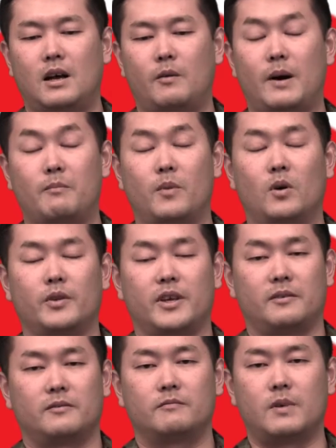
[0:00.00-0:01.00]
One
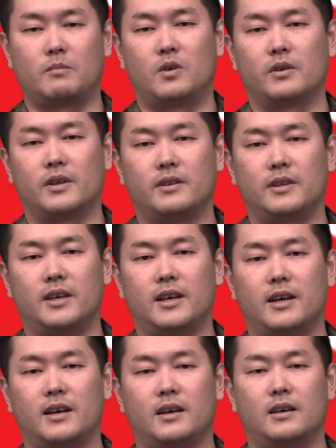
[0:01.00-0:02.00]
morning, one morning, the
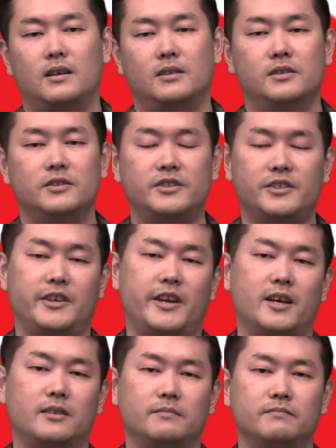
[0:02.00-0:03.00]
uh,
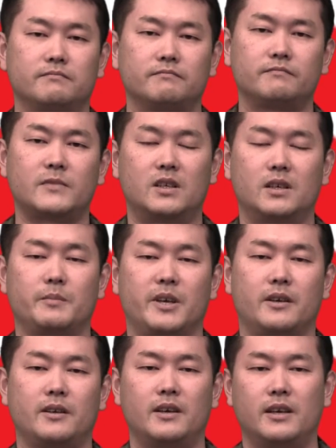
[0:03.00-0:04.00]
Syrian army